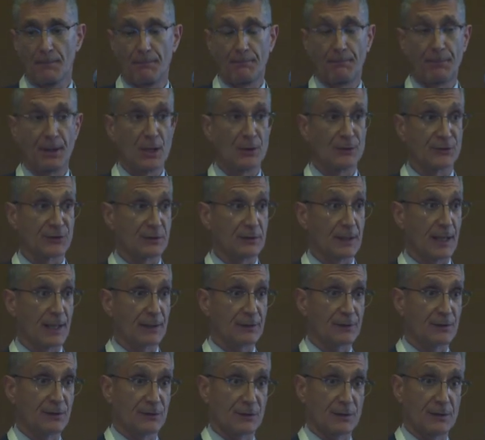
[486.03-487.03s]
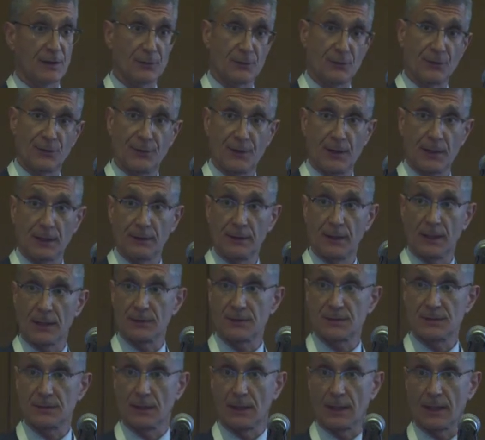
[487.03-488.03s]
Pulse length is another thing
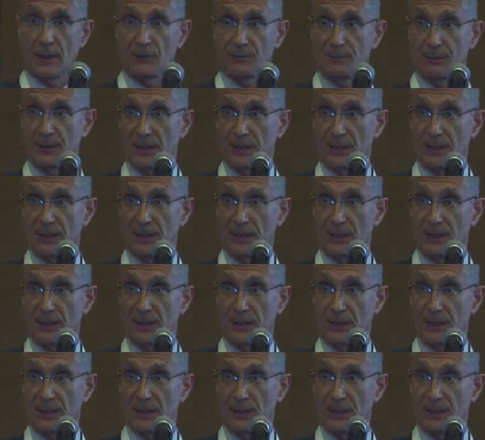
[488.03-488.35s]
that has been